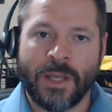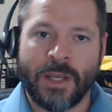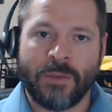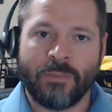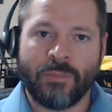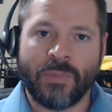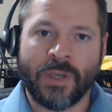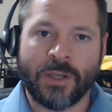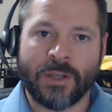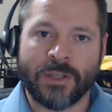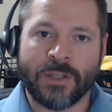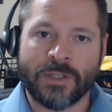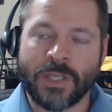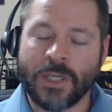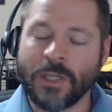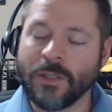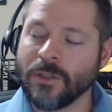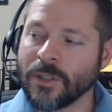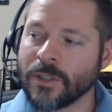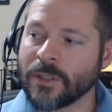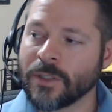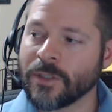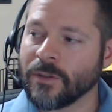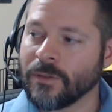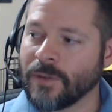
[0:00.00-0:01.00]
Because he
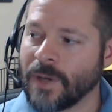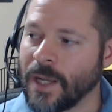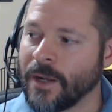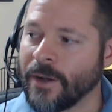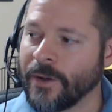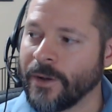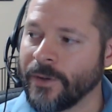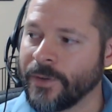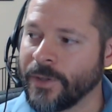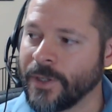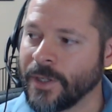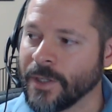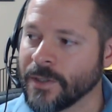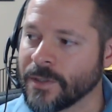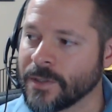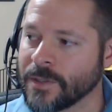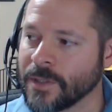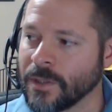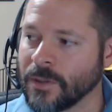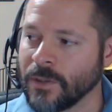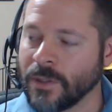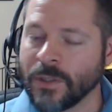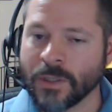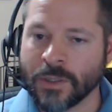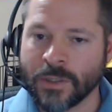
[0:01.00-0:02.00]
looked around and he
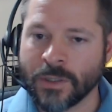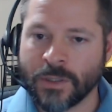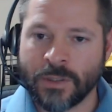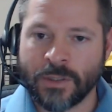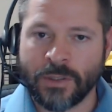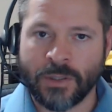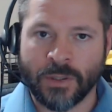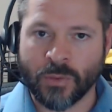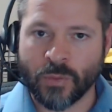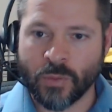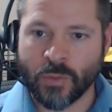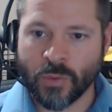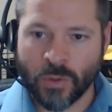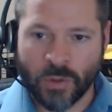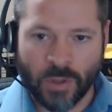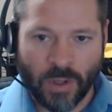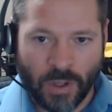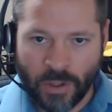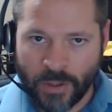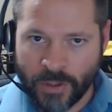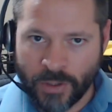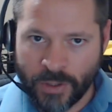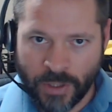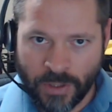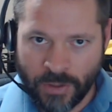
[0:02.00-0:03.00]
said, look, we're
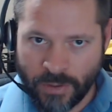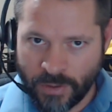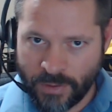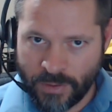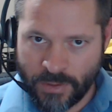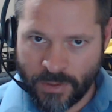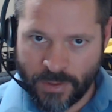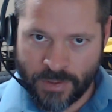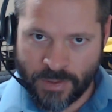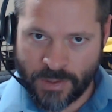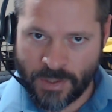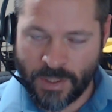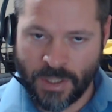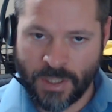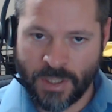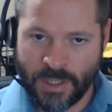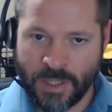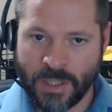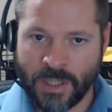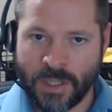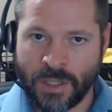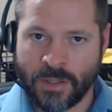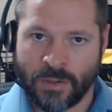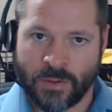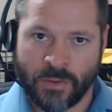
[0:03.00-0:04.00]
all here in this city
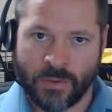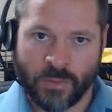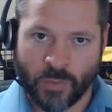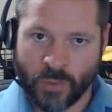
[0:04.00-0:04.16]
together.